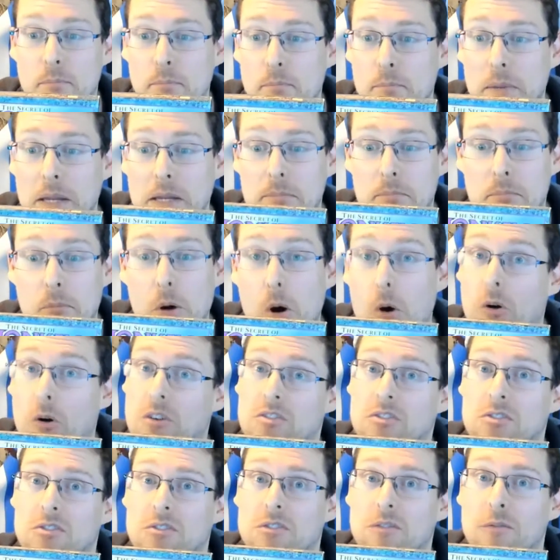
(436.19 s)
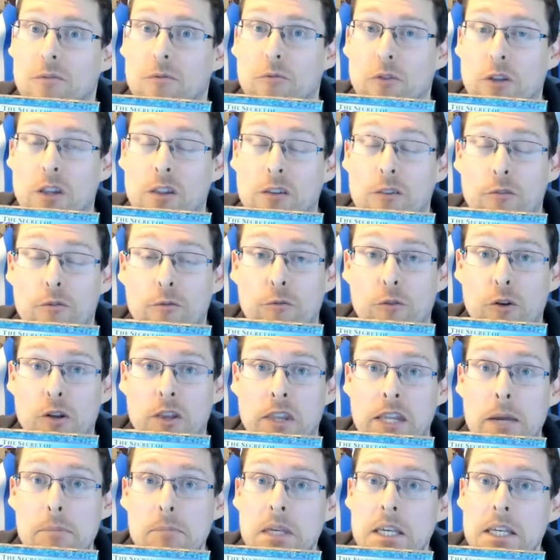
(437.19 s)
big box for
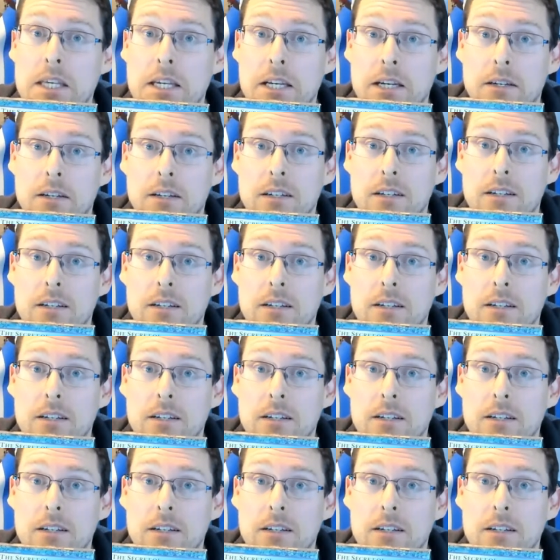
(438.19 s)
the Amiga.